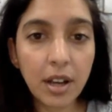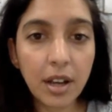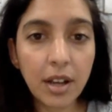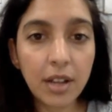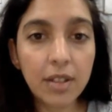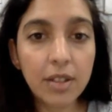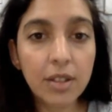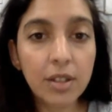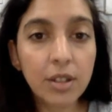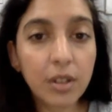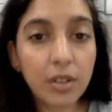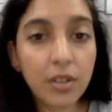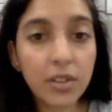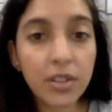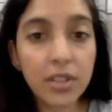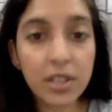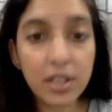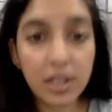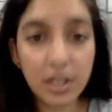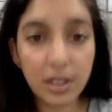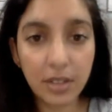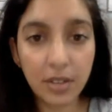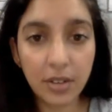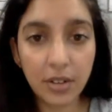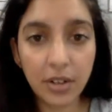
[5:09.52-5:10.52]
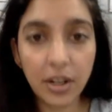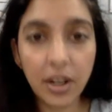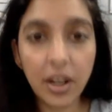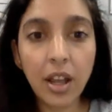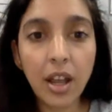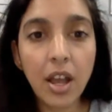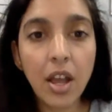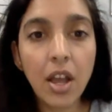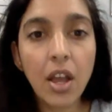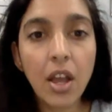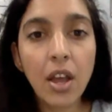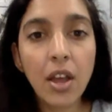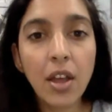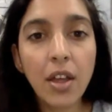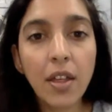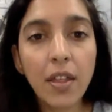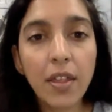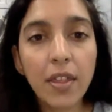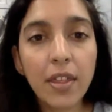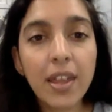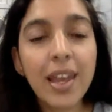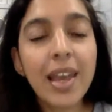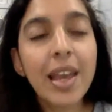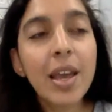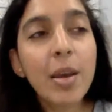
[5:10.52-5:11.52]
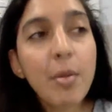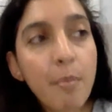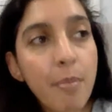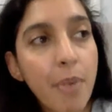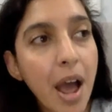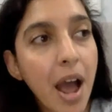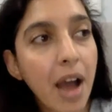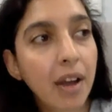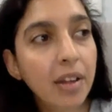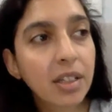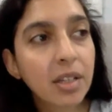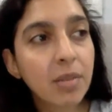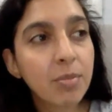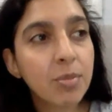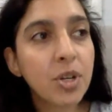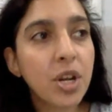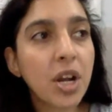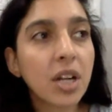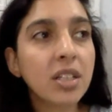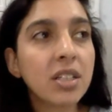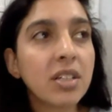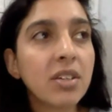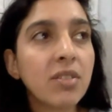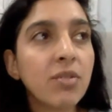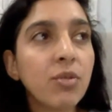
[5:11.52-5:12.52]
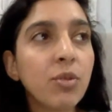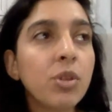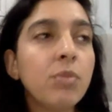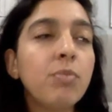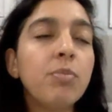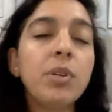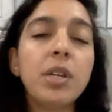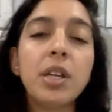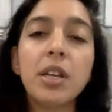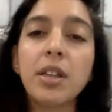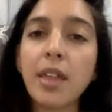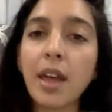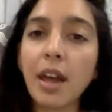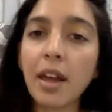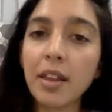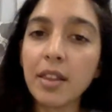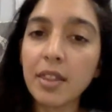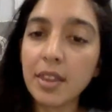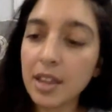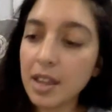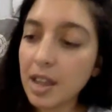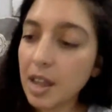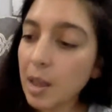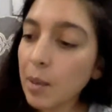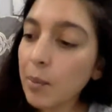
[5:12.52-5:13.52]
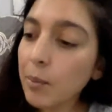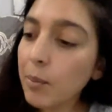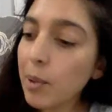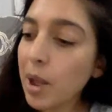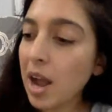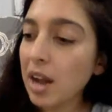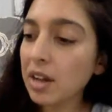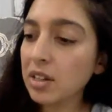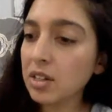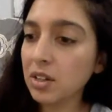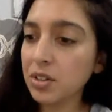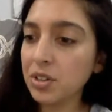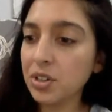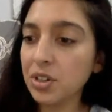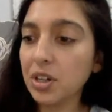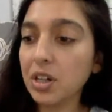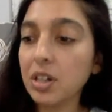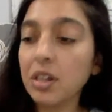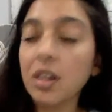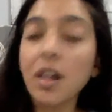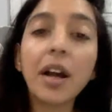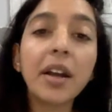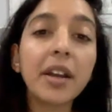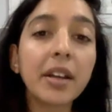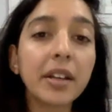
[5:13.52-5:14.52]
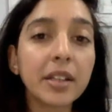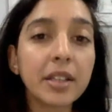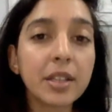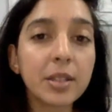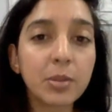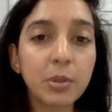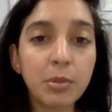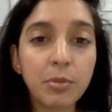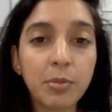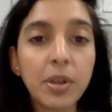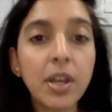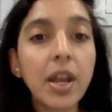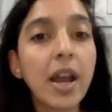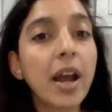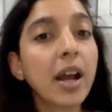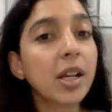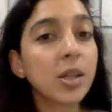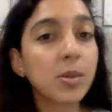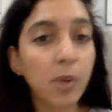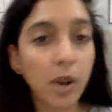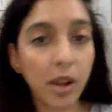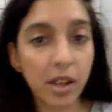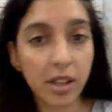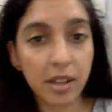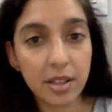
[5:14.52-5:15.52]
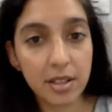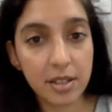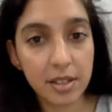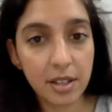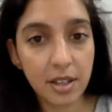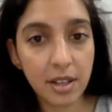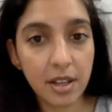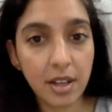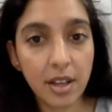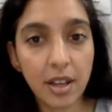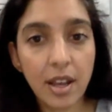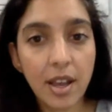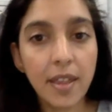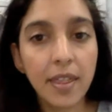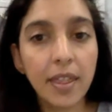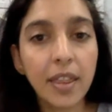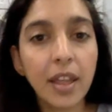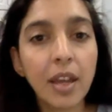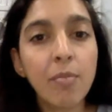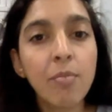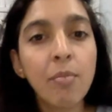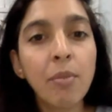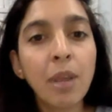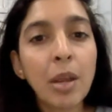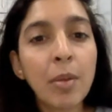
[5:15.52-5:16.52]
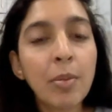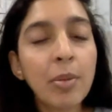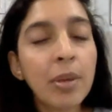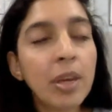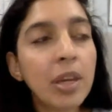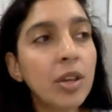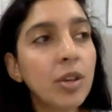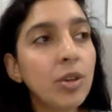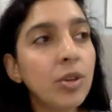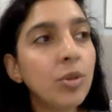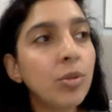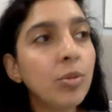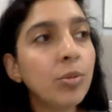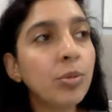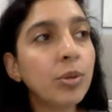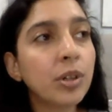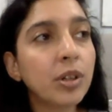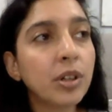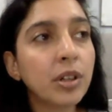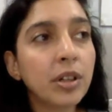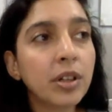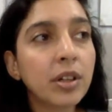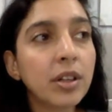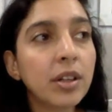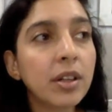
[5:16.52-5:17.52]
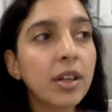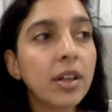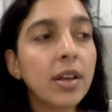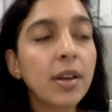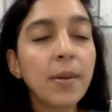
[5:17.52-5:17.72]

service delivery, the impact objective would be that the impact on your clients would be X, Y, and Z. That maybe you would